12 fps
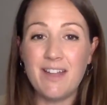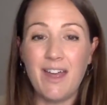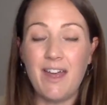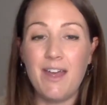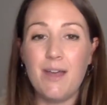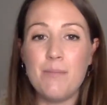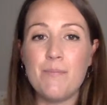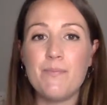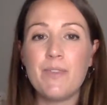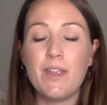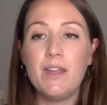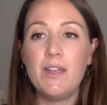um,
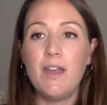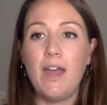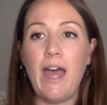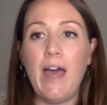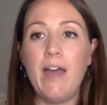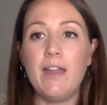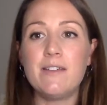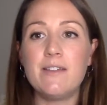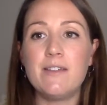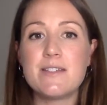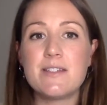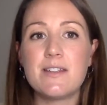
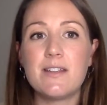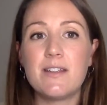and